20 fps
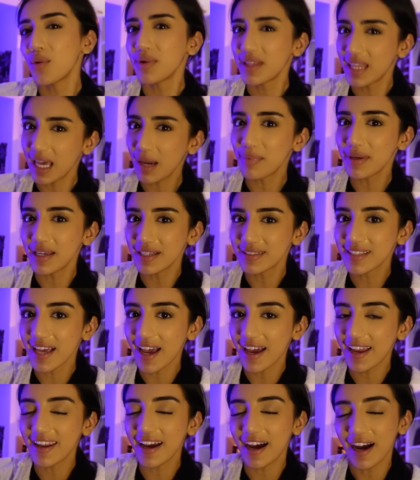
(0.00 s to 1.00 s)
With that being
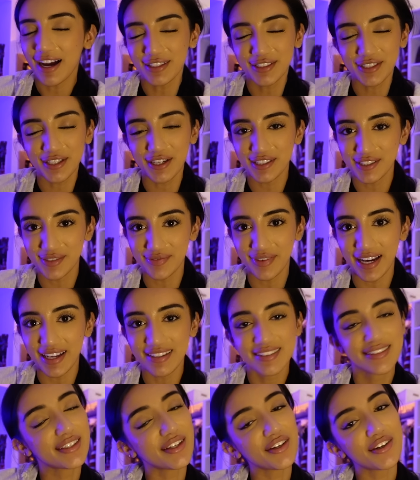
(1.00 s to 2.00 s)
said, I should go to
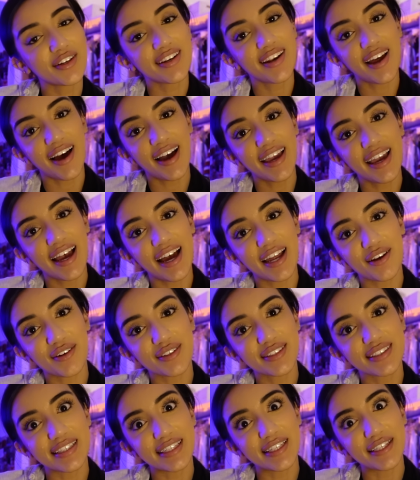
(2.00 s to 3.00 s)
bed. So good night, and I'll
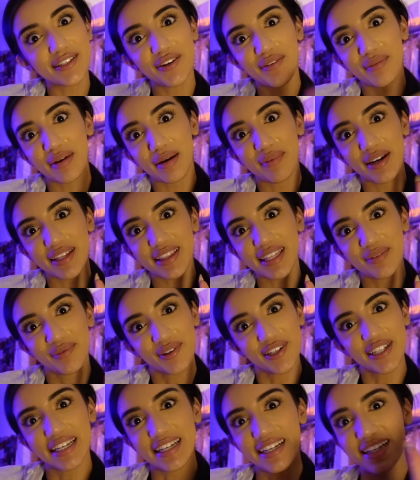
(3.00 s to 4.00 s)
see you on my birthday
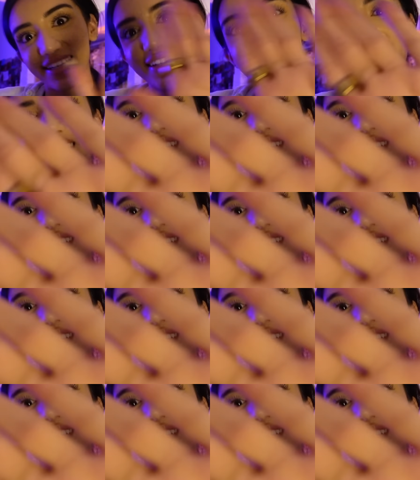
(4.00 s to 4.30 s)
morning.